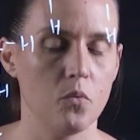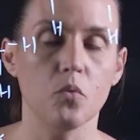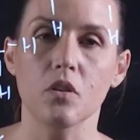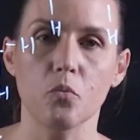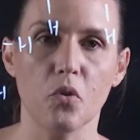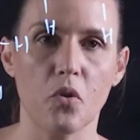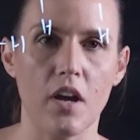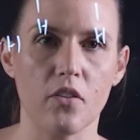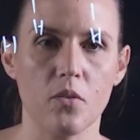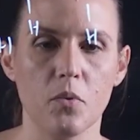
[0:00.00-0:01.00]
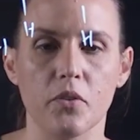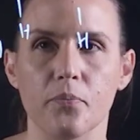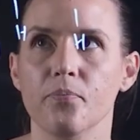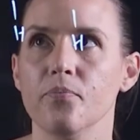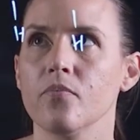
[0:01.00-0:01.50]
would require three more.
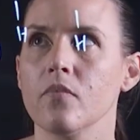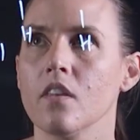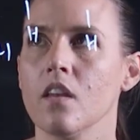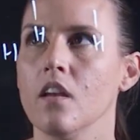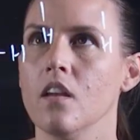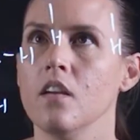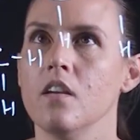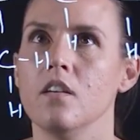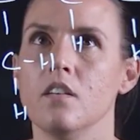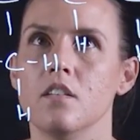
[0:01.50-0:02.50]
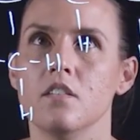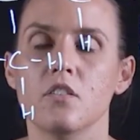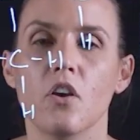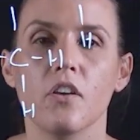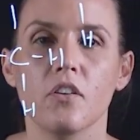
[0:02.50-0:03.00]

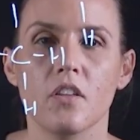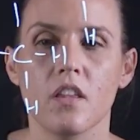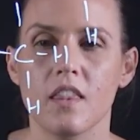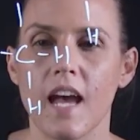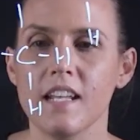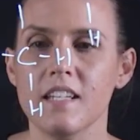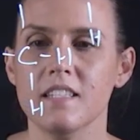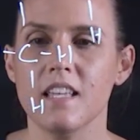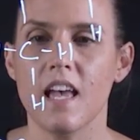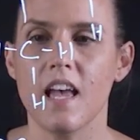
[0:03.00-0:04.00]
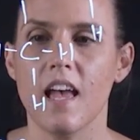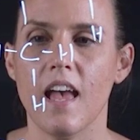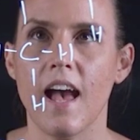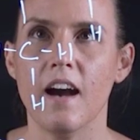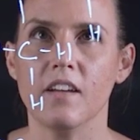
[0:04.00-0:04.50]
So that is
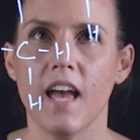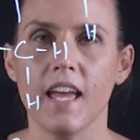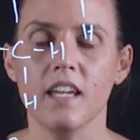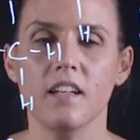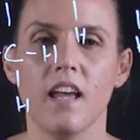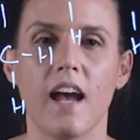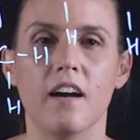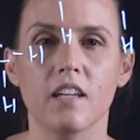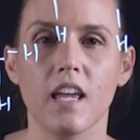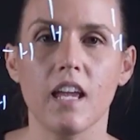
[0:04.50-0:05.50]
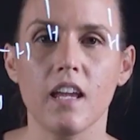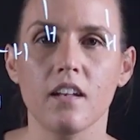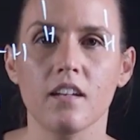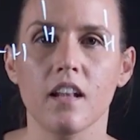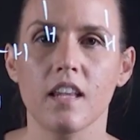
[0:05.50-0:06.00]
alkane,
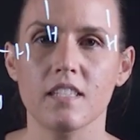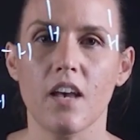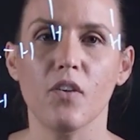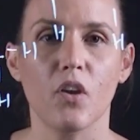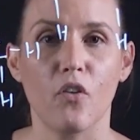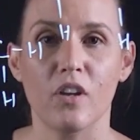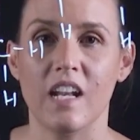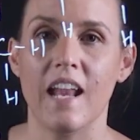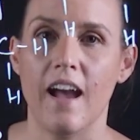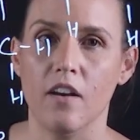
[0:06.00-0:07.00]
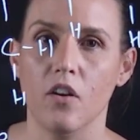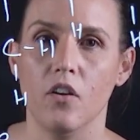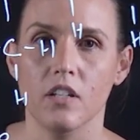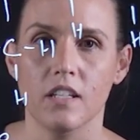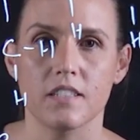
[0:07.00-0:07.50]
alkene. Let's have a go at an
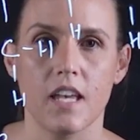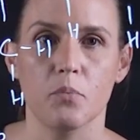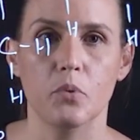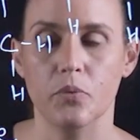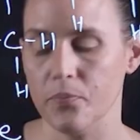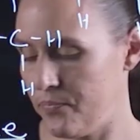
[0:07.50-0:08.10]
alcohol example.